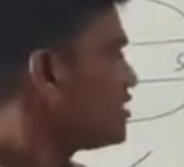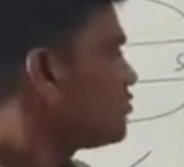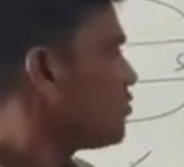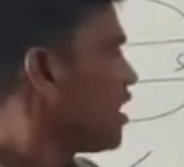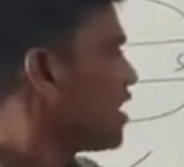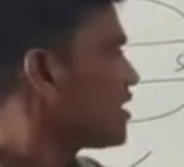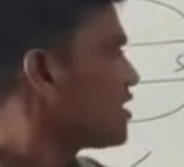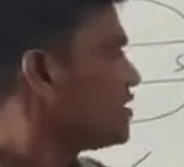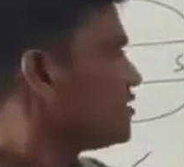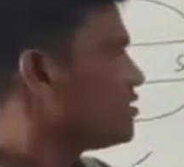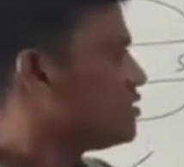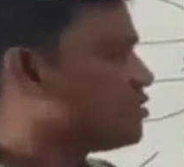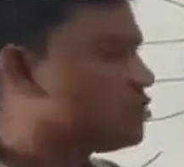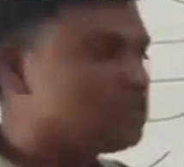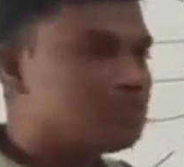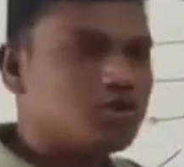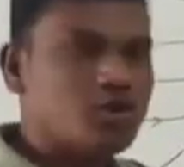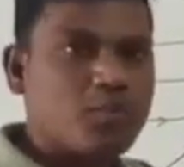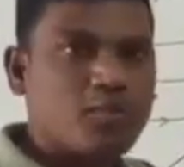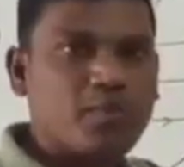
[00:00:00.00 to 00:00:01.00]
and
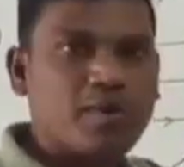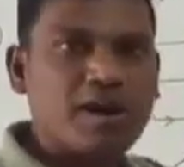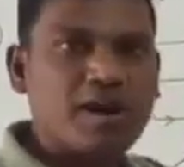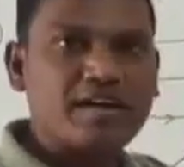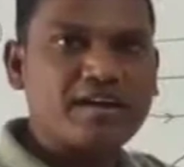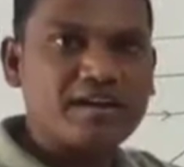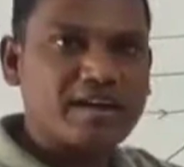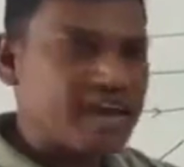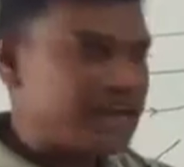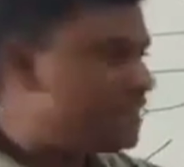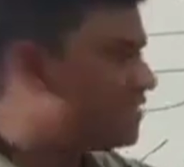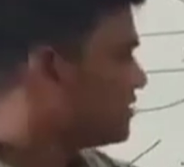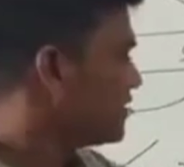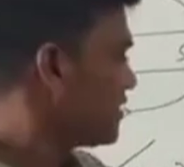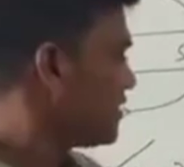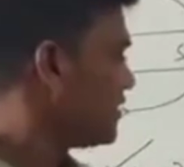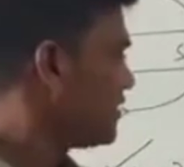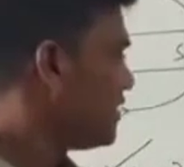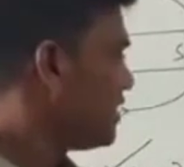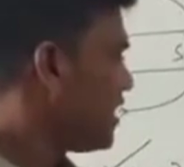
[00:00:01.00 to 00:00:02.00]
seawater is
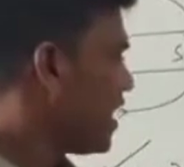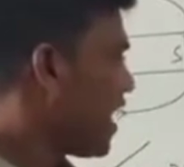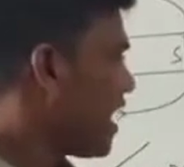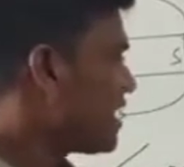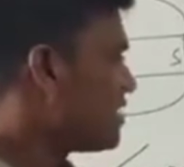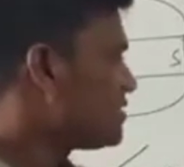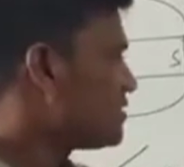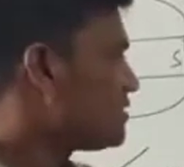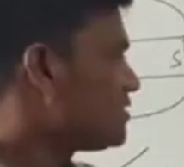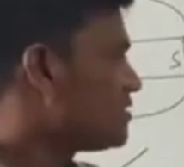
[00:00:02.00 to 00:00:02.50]
0.93,